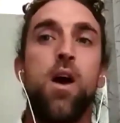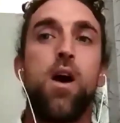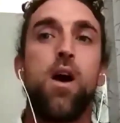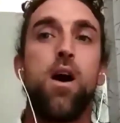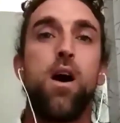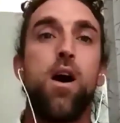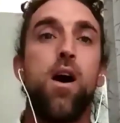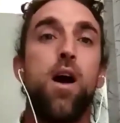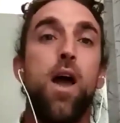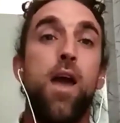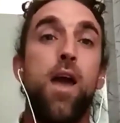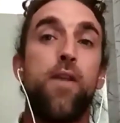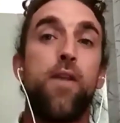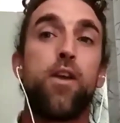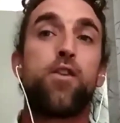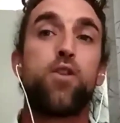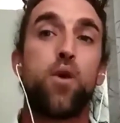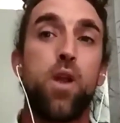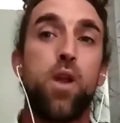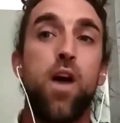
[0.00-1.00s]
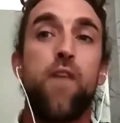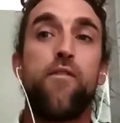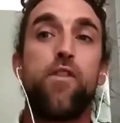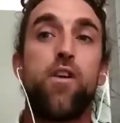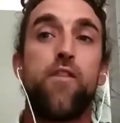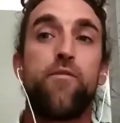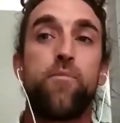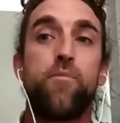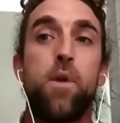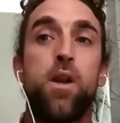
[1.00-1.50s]
and they don't have
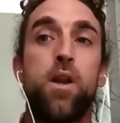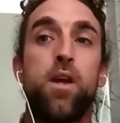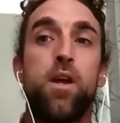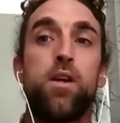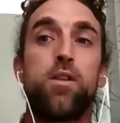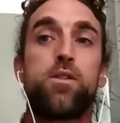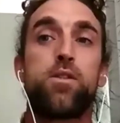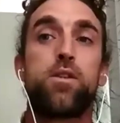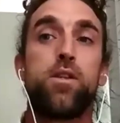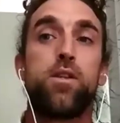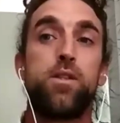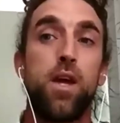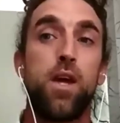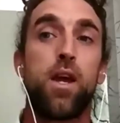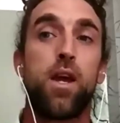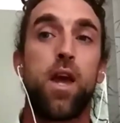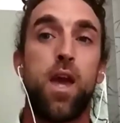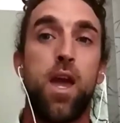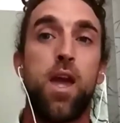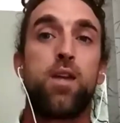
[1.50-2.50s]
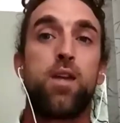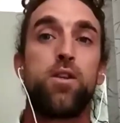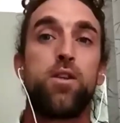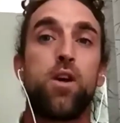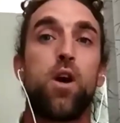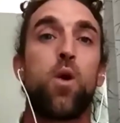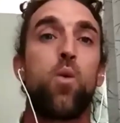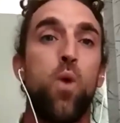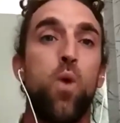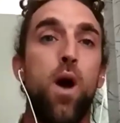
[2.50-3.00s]
enough money to dig a
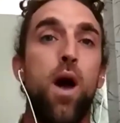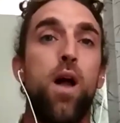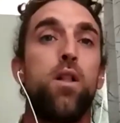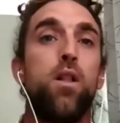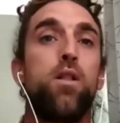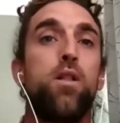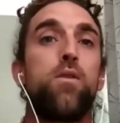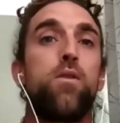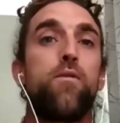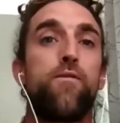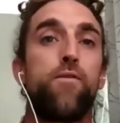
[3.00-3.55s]
hand-dug well.